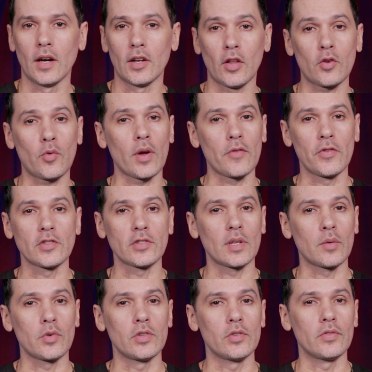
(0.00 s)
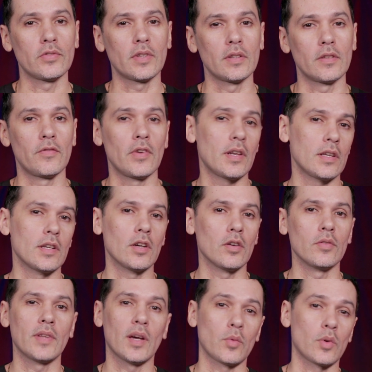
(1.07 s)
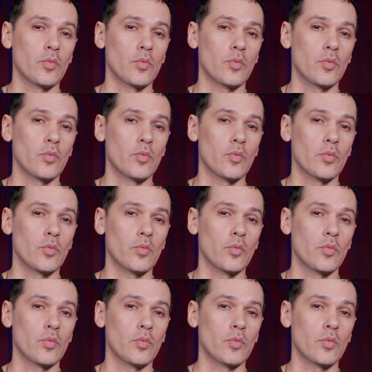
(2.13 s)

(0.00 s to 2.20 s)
Another great feature that we used in the video that